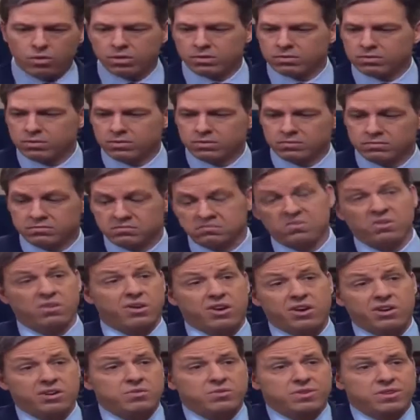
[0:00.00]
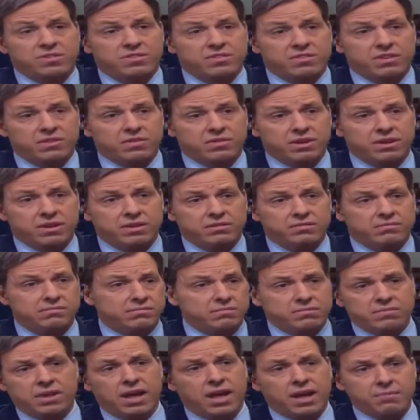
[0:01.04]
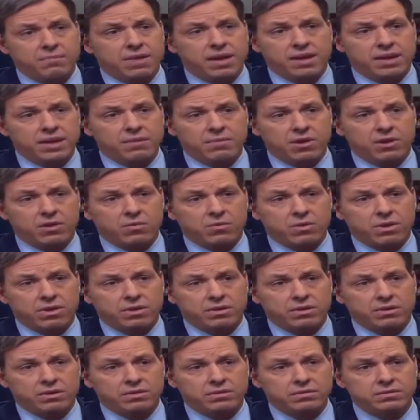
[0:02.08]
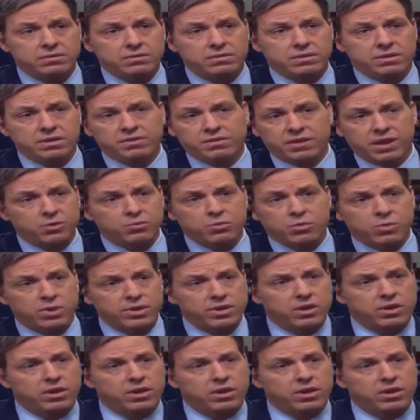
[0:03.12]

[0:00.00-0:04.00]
it. Or are you considering not making marijuana a